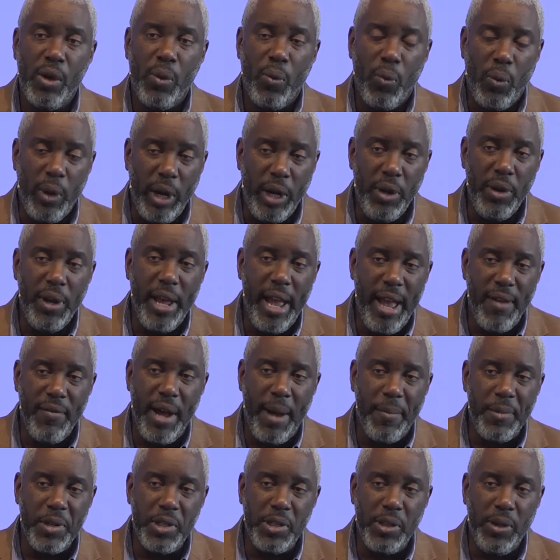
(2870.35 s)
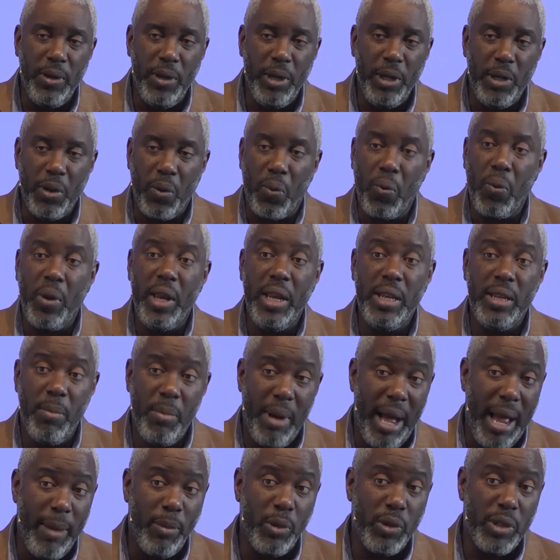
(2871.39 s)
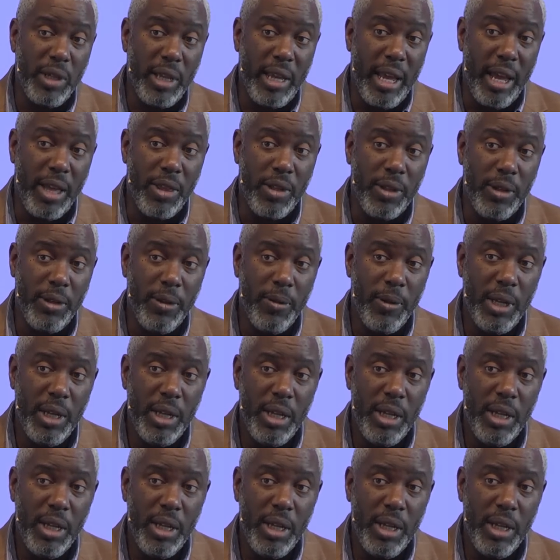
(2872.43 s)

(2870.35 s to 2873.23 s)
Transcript: where you have opportunity to read the Bible together,